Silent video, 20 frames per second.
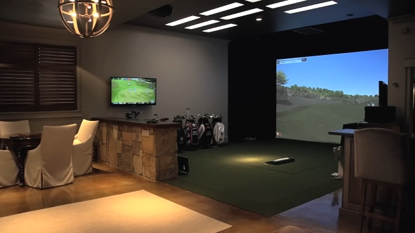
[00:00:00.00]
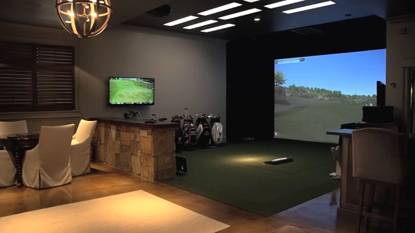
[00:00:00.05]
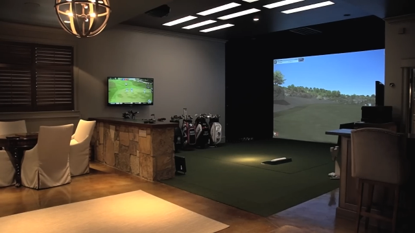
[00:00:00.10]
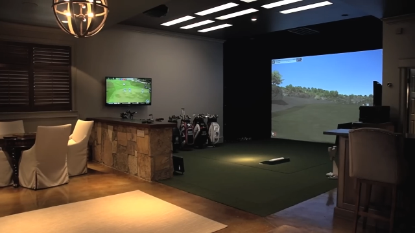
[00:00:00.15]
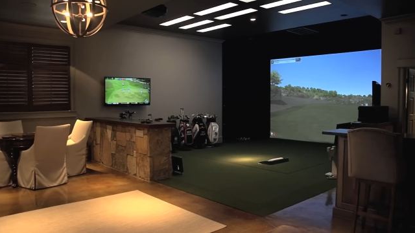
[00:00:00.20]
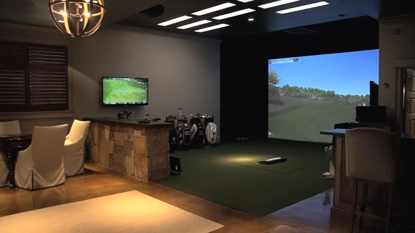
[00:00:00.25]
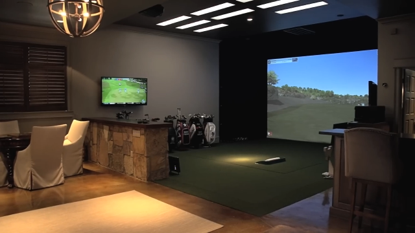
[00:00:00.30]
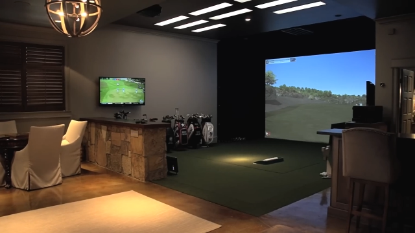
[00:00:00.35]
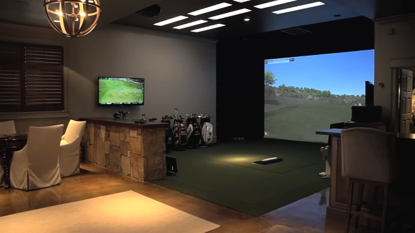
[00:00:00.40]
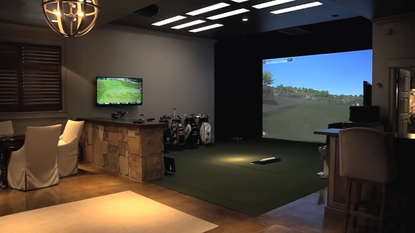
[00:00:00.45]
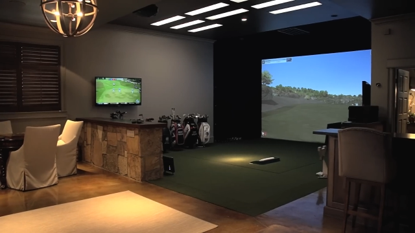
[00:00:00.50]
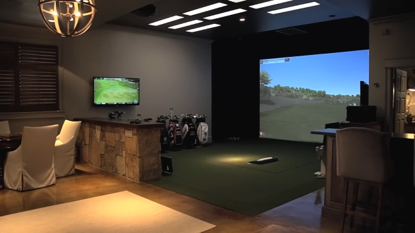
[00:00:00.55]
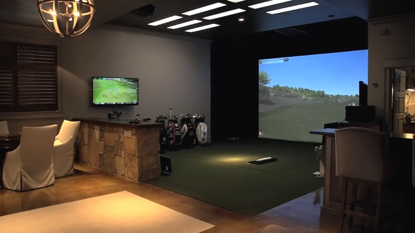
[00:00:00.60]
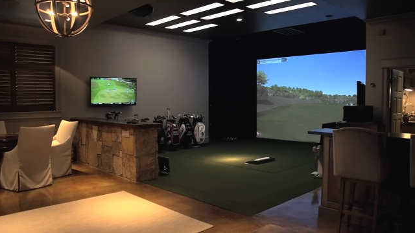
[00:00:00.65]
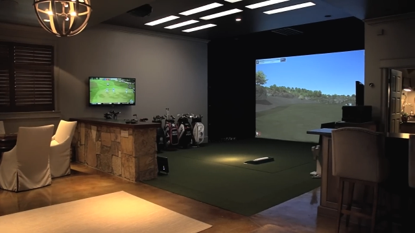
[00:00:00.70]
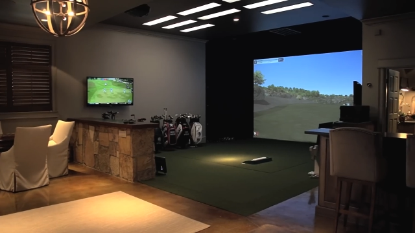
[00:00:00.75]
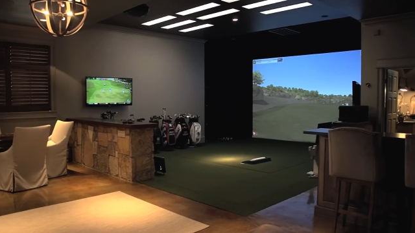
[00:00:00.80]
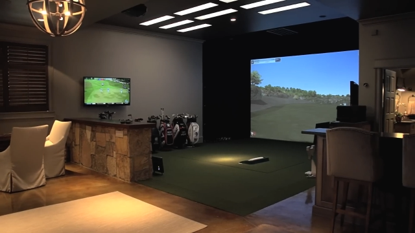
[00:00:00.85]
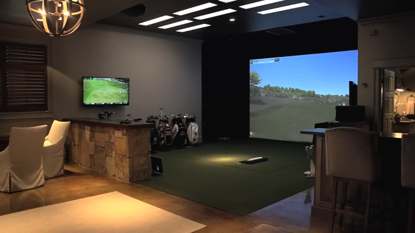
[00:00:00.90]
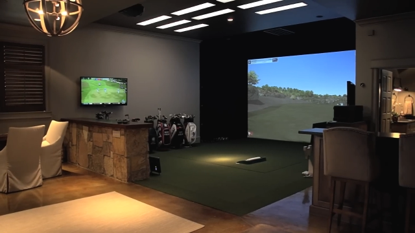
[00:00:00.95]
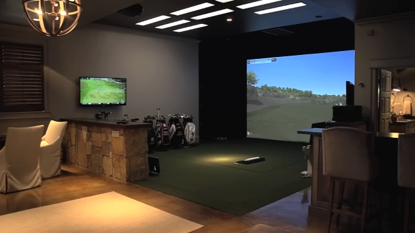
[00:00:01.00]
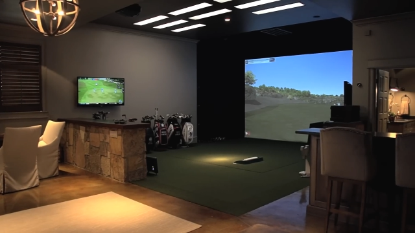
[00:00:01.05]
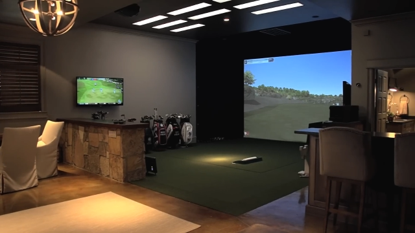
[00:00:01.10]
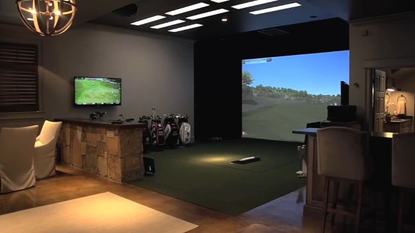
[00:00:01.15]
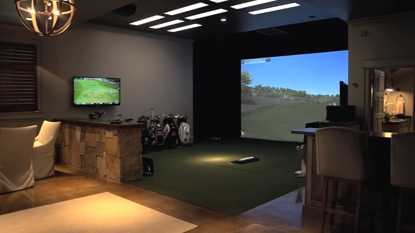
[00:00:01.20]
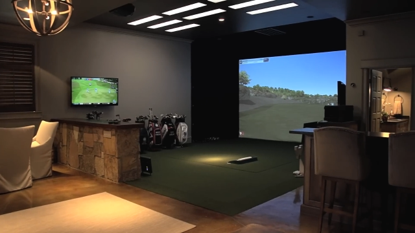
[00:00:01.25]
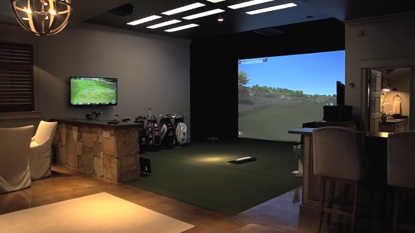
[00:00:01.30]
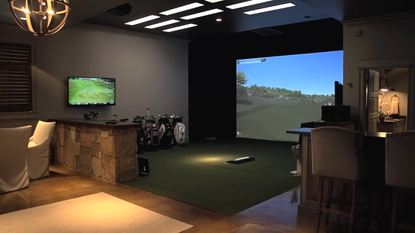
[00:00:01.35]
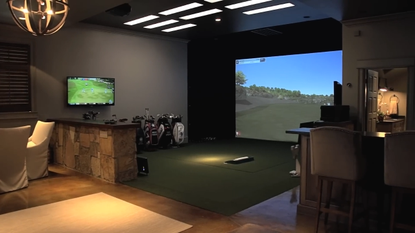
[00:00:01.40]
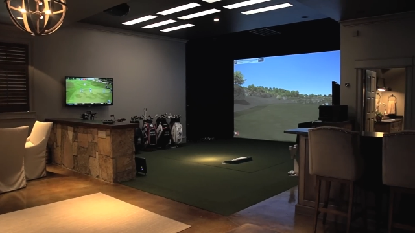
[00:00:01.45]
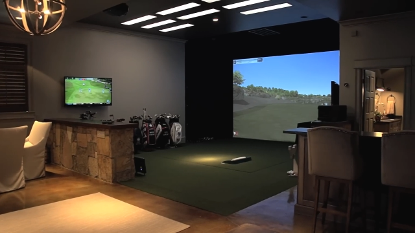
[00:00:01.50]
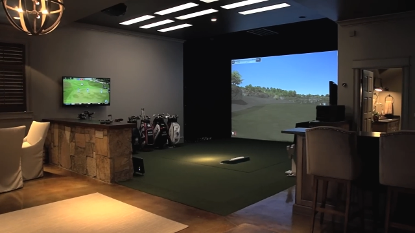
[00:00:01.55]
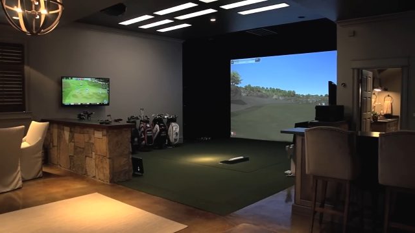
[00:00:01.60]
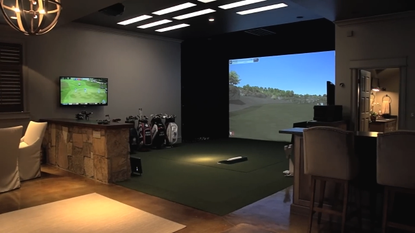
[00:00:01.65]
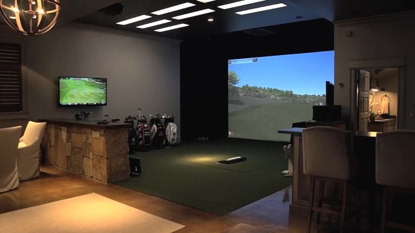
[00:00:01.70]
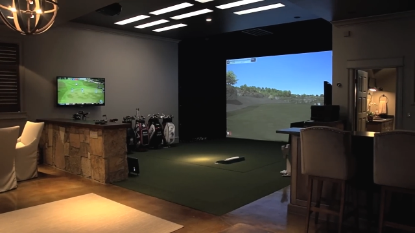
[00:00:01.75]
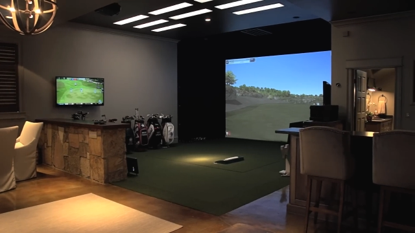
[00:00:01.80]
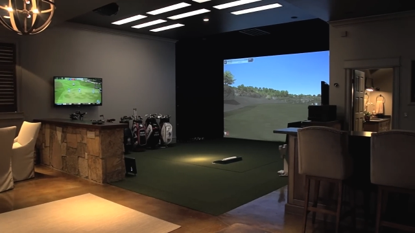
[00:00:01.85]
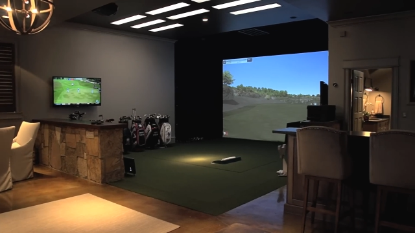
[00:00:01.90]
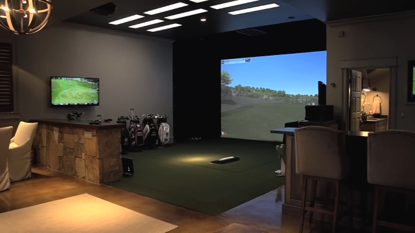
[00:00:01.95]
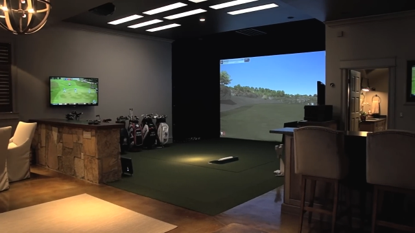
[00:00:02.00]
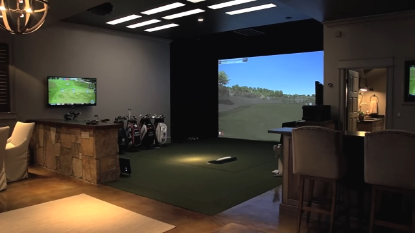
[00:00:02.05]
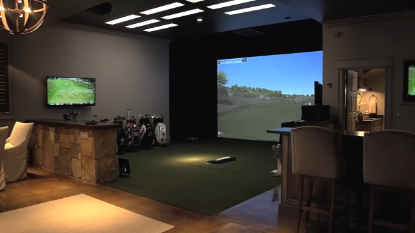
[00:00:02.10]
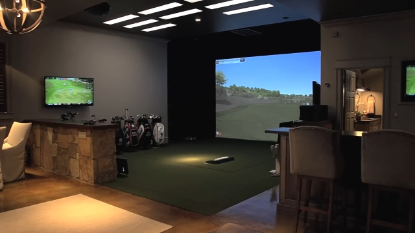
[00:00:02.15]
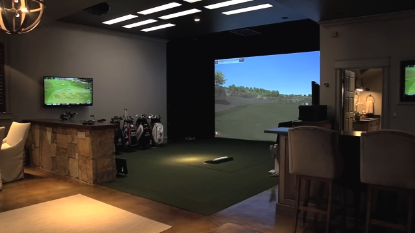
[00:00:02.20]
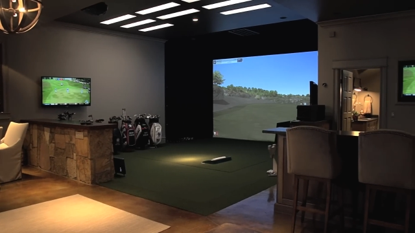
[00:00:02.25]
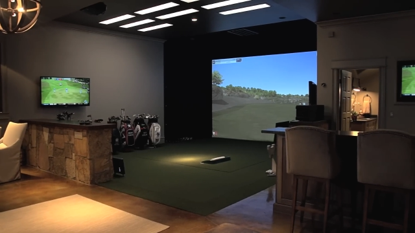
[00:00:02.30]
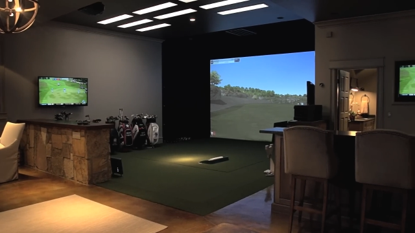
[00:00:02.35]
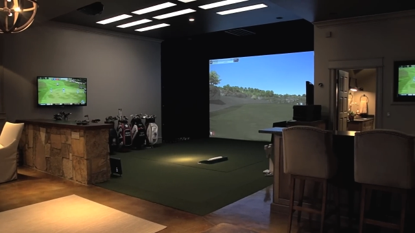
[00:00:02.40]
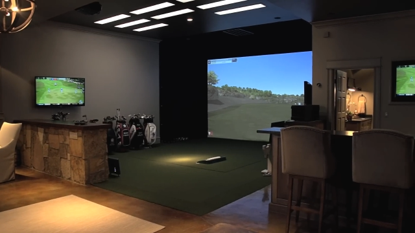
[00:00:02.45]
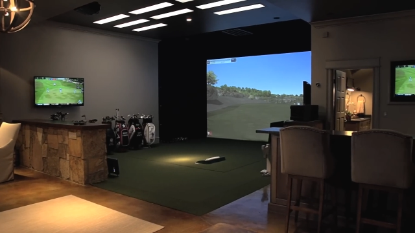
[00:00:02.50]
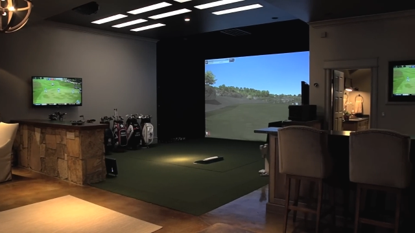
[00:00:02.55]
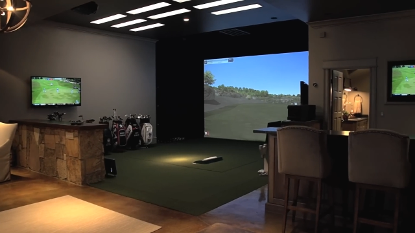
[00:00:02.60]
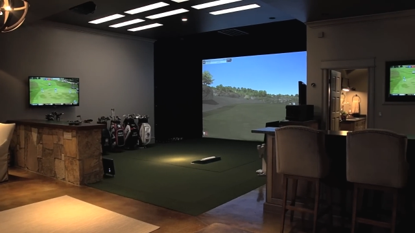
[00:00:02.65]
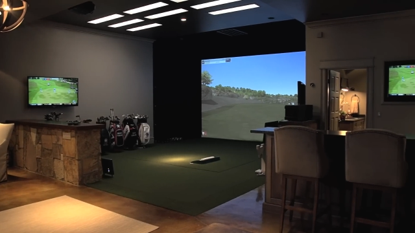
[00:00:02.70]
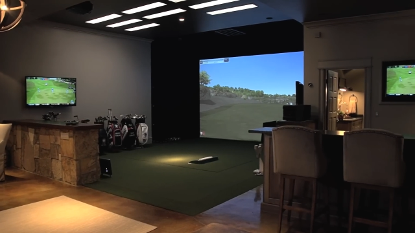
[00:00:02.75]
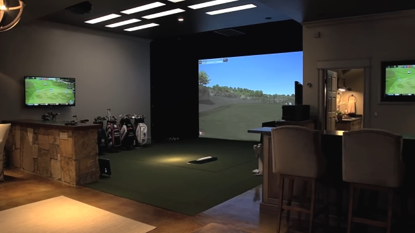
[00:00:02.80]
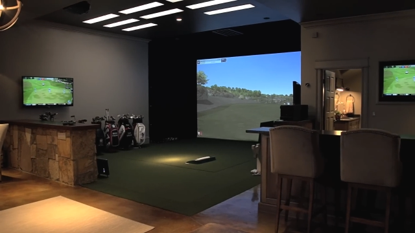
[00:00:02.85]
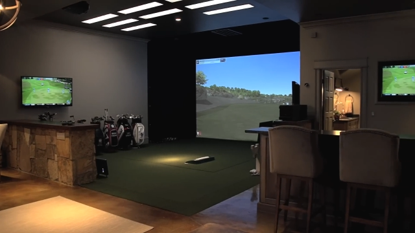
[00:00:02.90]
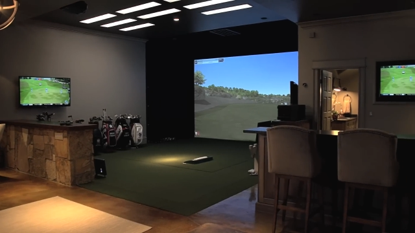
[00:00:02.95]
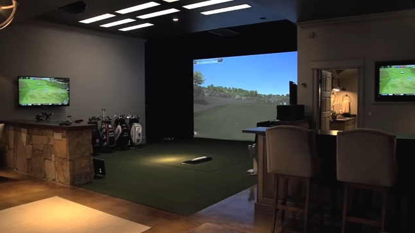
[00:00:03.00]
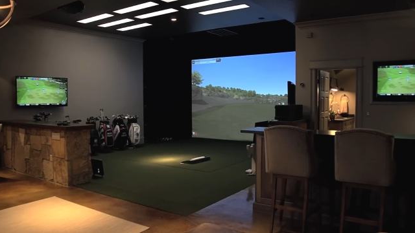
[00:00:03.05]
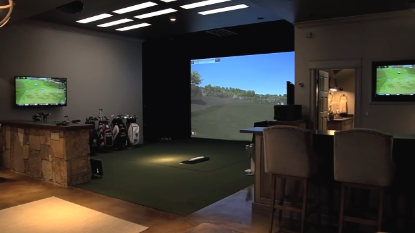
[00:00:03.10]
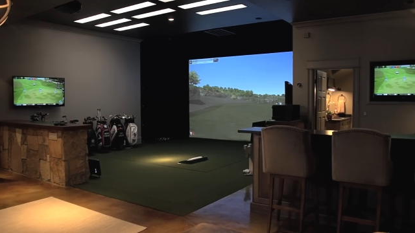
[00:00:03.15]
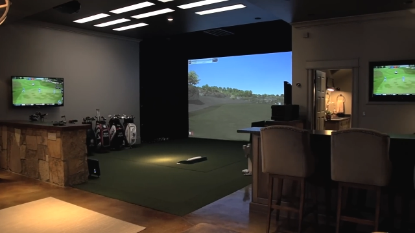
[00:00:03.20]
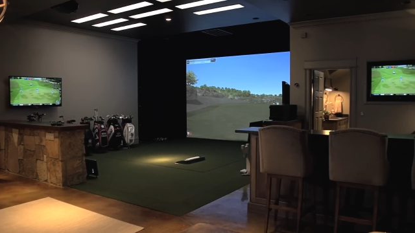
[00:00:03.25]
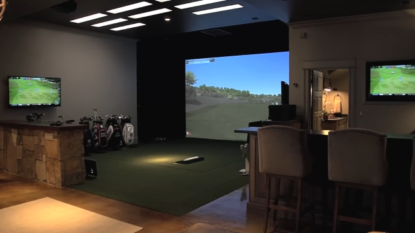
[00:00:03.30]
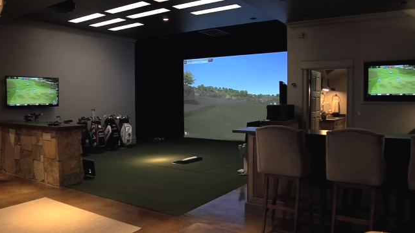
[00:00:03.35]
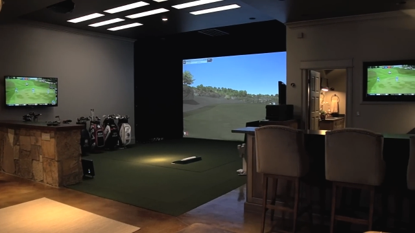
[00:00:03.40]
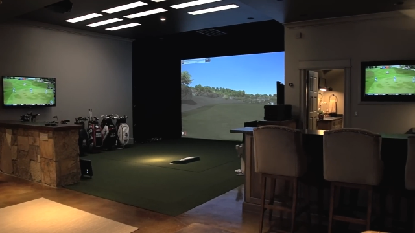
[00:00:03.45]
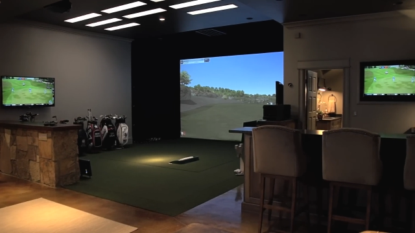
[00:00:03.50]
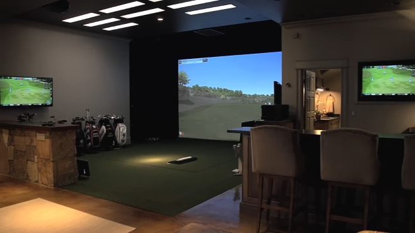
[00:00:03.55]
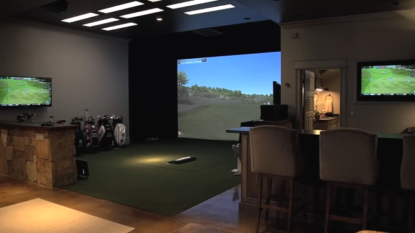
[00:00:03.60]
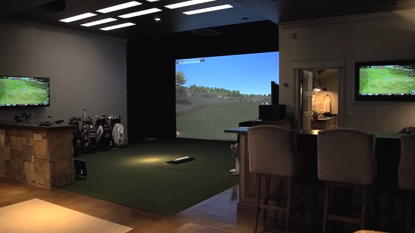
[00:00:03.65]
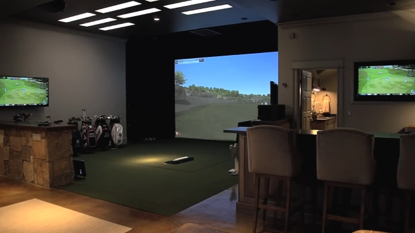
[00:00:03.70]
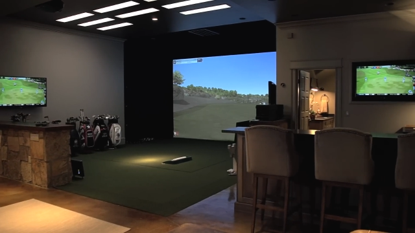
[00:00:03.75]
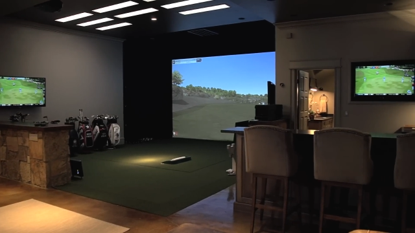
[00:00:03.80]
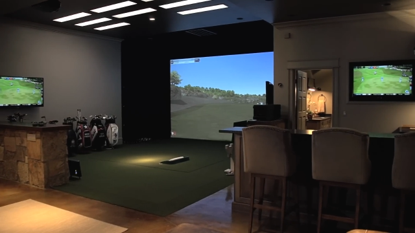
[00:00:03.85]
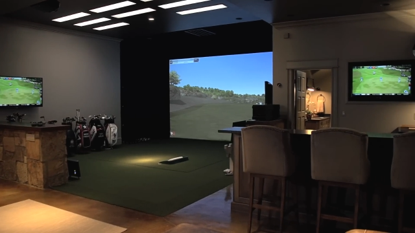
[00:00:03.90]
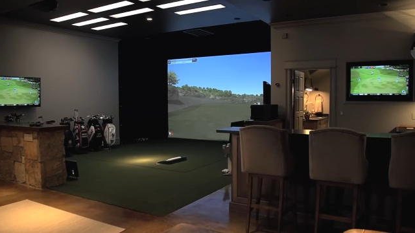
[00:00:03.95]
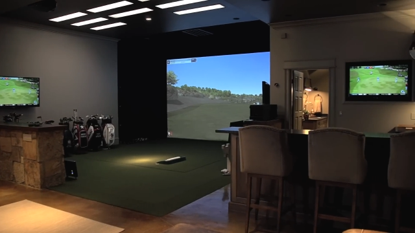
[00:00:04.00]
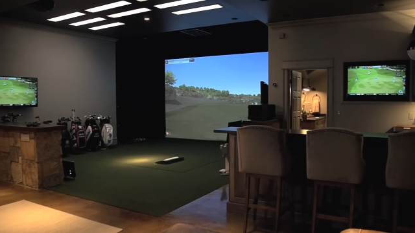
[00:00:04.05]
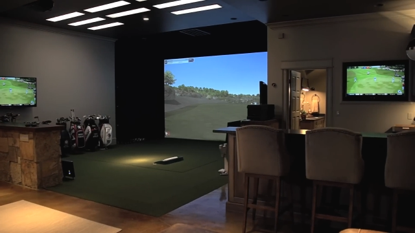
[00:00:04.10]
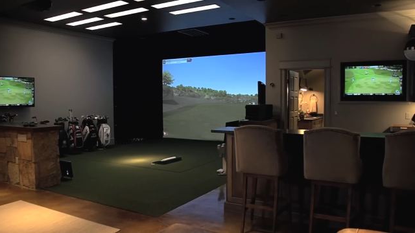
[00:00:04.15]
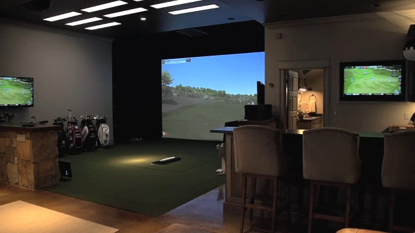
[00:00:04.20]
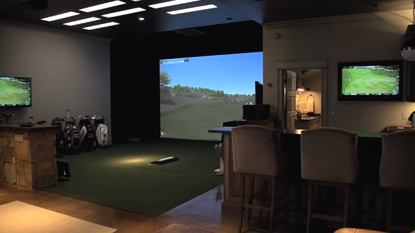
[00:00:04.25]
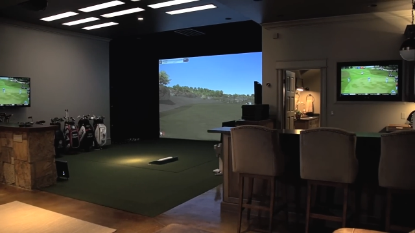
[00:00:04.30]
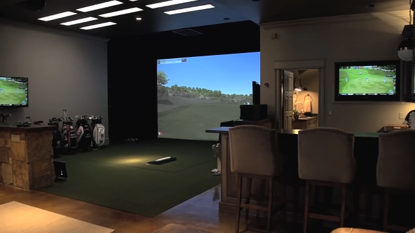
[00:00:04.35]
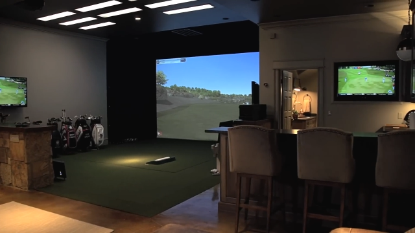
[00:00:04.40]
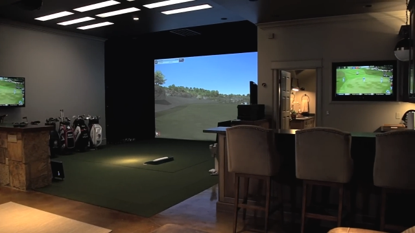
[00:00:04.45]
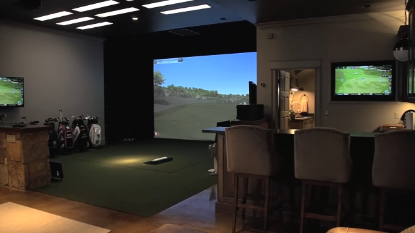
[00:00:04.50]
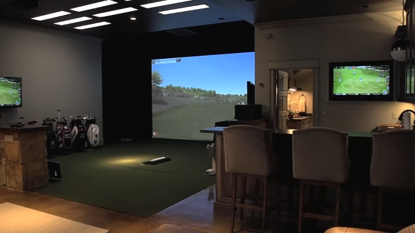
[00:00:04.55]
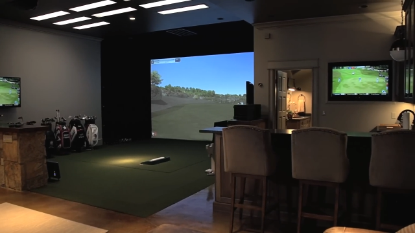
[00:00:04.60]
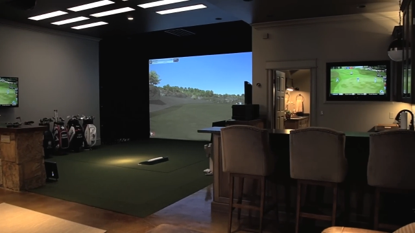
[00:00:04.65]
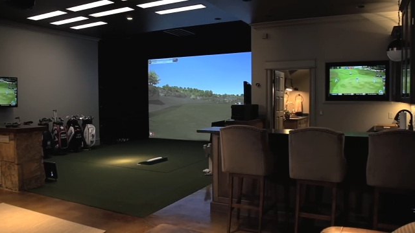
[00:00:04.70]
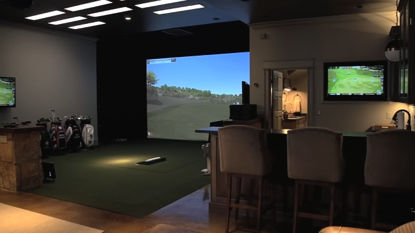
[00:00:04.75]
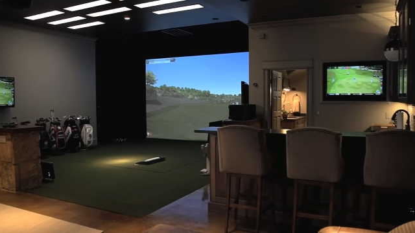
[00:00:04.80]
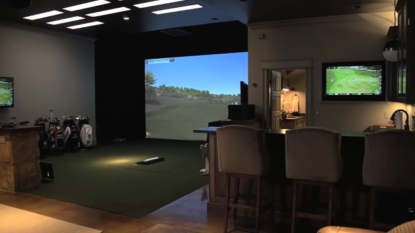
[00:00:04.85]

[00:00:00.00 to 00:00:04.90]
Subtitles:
Nobody's mouth can be seen.